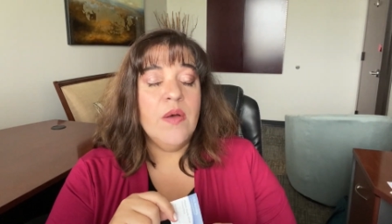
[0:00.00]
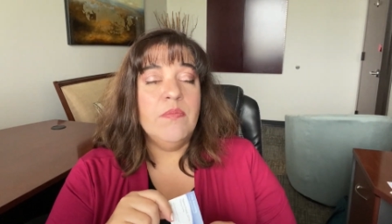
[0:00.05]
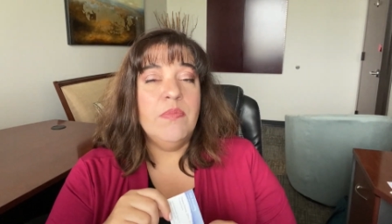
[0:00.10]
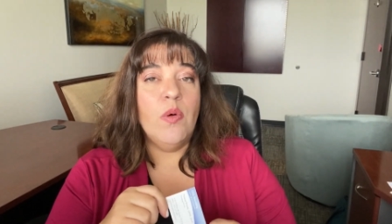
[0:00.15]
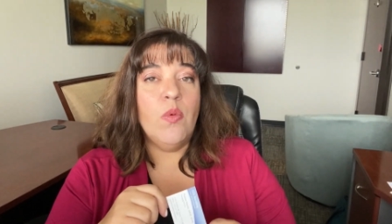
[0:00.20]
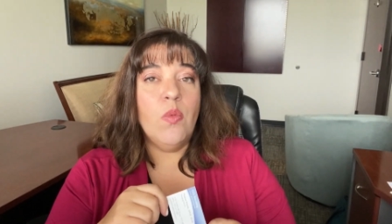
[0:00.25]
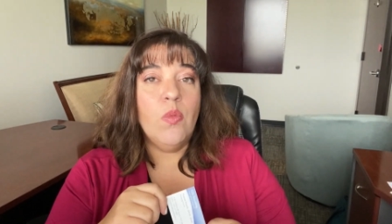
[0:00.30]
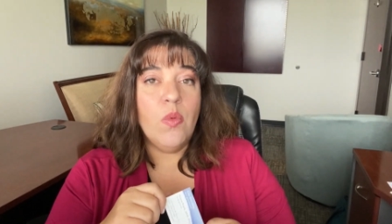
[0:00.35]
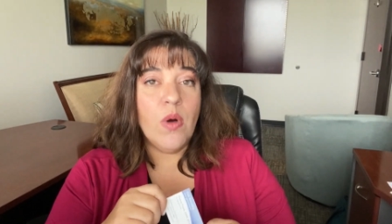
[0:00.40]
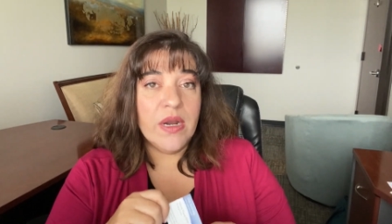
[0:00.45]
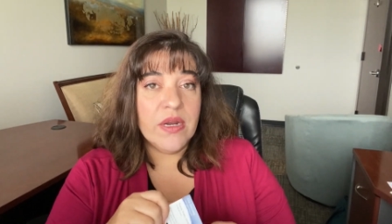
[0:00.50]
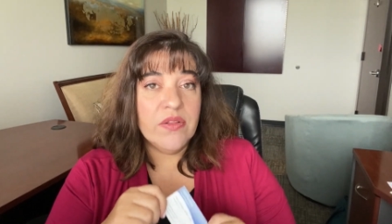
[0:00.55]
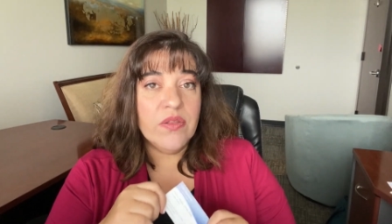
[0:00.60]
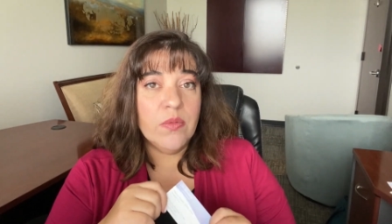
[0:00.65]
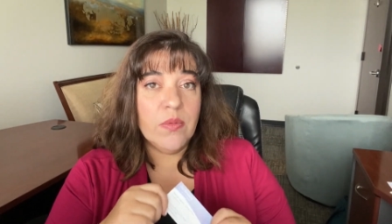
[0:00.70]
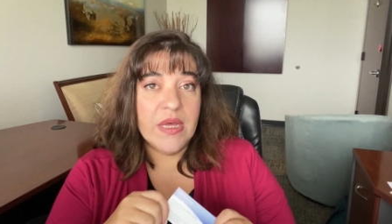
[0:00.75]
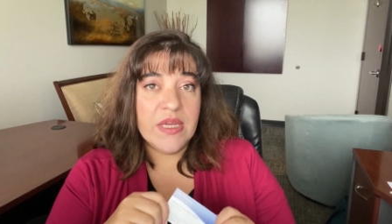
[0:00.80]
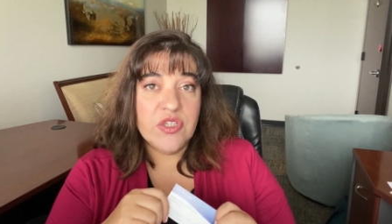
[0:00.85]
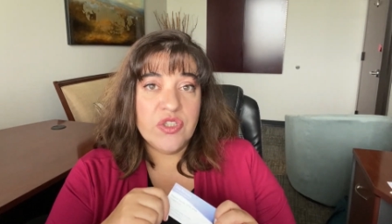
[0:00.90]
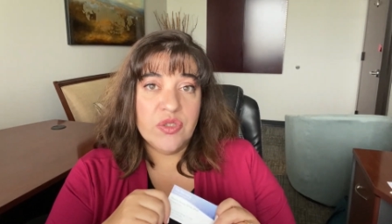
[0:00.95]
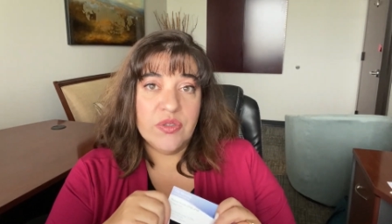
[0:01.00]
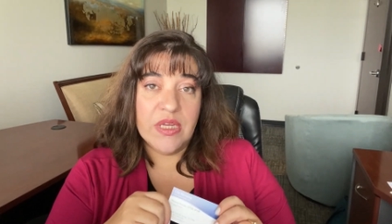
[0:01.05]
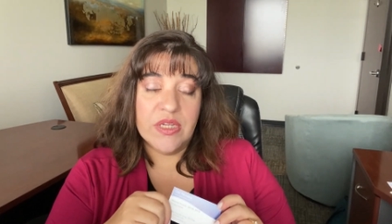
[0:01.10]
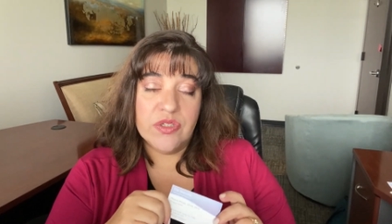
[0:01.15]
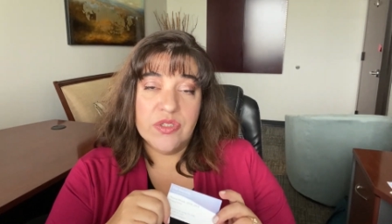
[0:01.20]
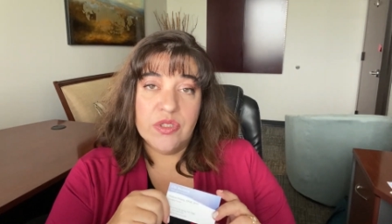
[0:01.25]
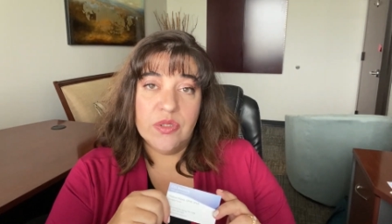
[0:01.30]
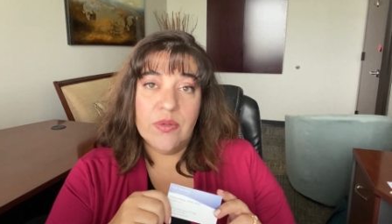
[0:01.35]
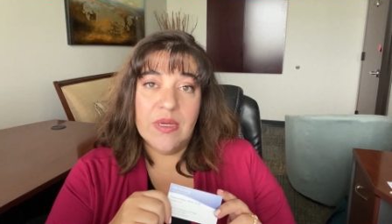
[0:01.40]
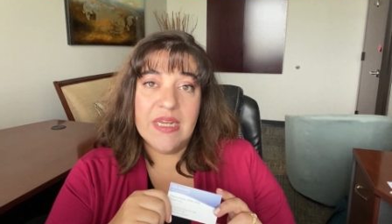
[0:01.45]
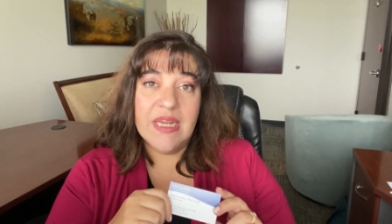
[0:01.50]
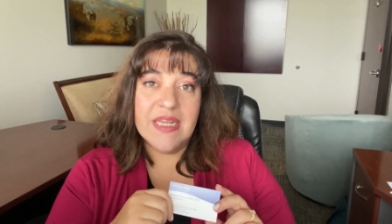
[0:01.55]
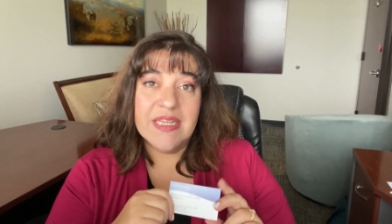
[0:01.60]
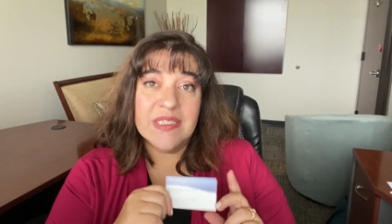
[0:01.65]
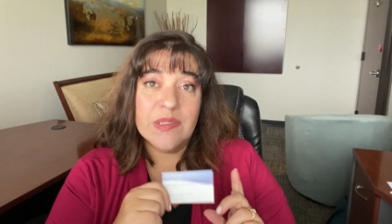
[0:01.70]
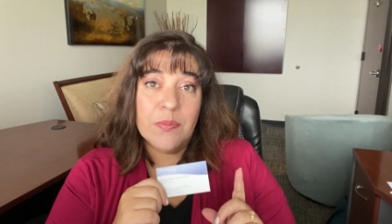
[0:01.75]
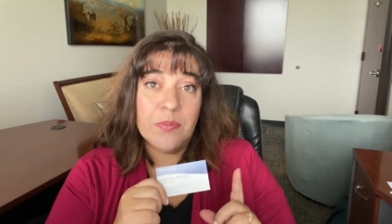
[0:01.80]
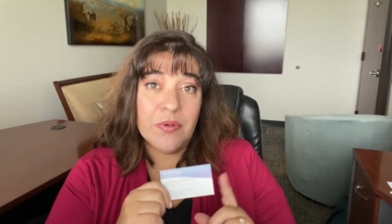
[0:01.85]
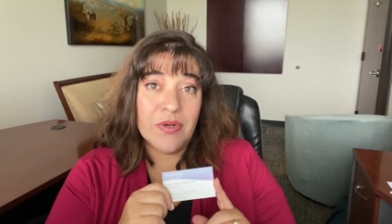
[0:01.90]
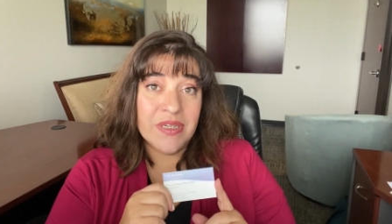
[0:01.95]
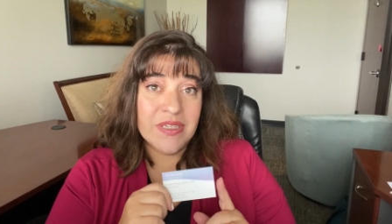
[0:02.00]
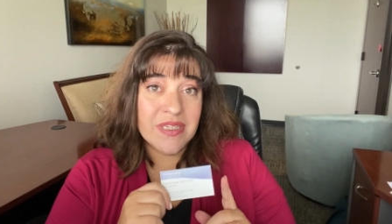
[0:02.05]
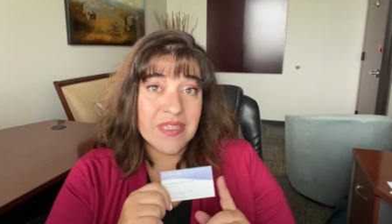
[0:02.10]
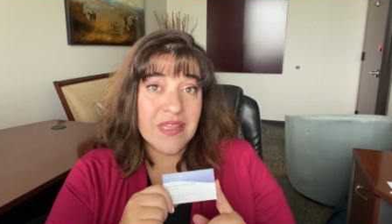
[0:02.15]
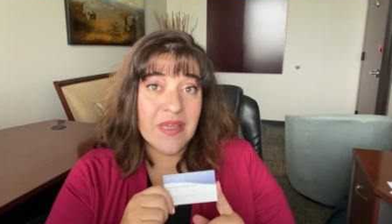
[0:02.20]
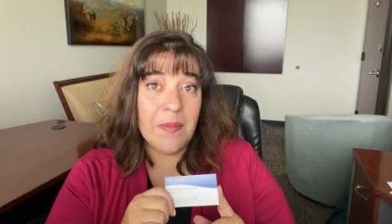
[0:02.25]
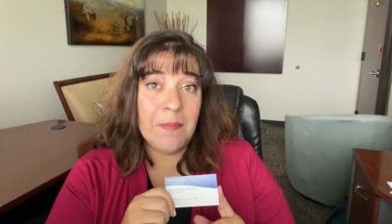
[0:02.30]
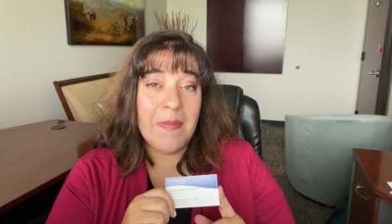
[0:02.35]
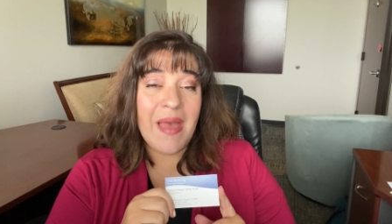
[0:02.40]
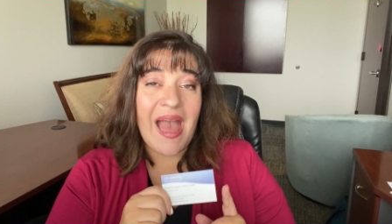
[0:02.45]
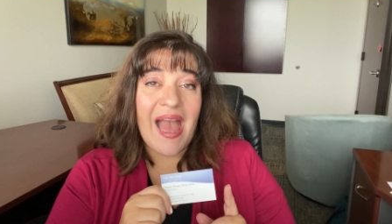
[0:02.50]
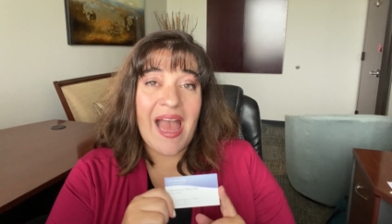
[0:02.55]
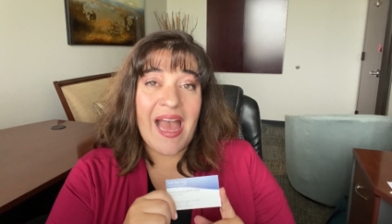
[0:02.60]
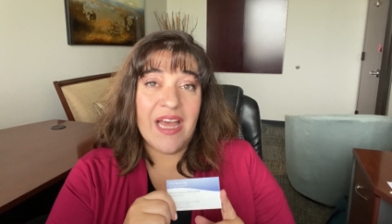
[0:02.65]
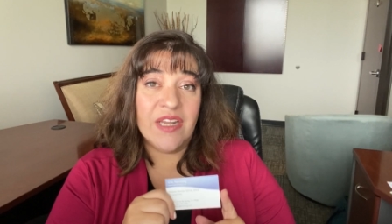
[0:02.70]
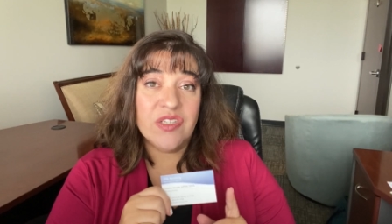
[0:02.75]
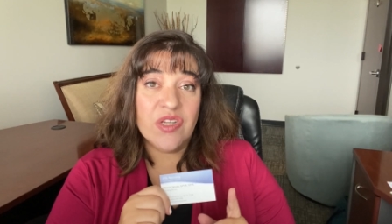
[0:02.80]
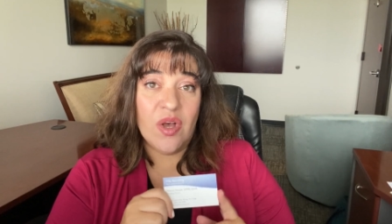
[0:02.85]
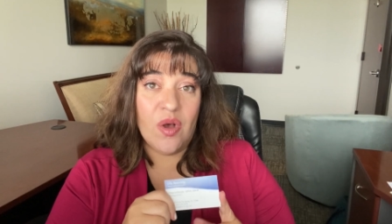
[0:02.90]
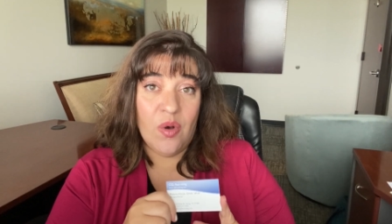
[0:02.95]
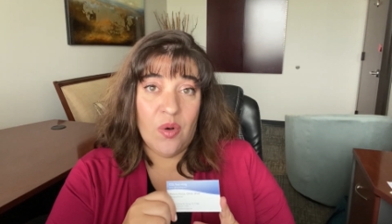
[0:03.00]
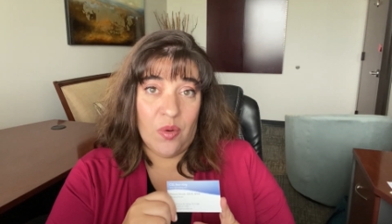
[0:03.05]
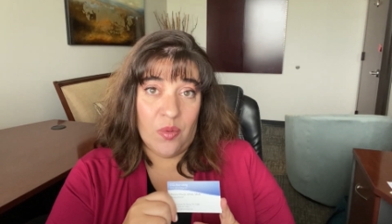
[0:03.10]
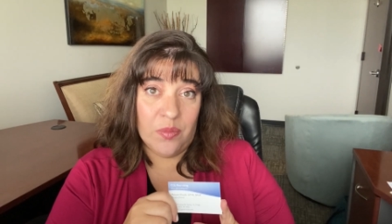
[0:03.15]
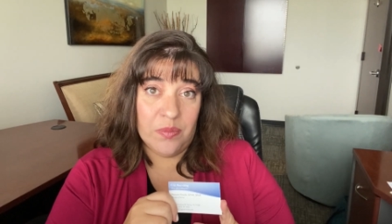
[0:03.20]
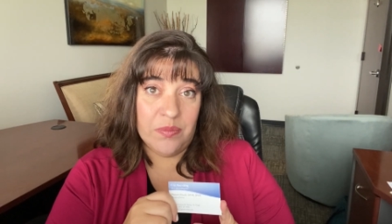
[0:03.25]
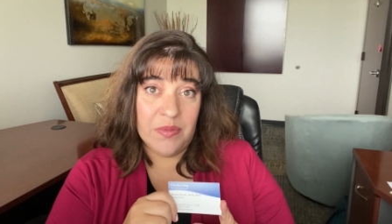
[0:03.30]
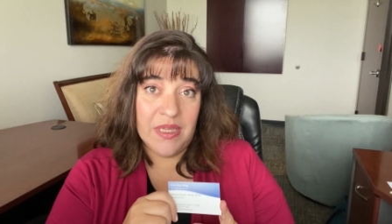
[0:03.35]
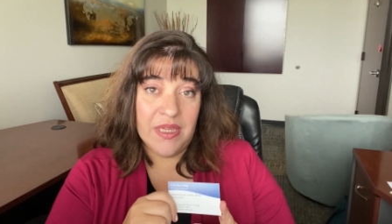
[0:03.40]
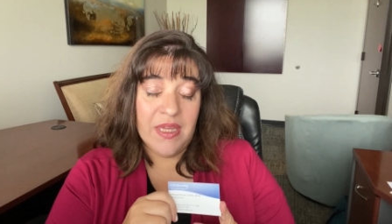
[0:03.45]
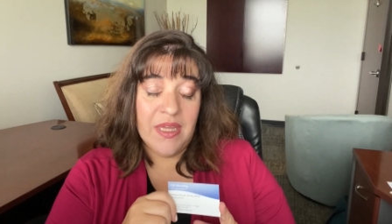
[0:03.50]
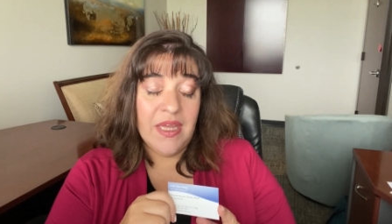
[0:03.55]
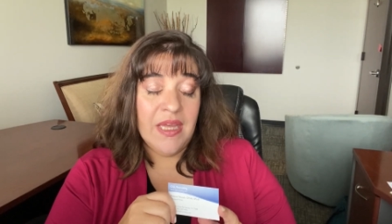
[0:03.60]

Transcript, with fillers: But one of the ways you can do it is print them at home.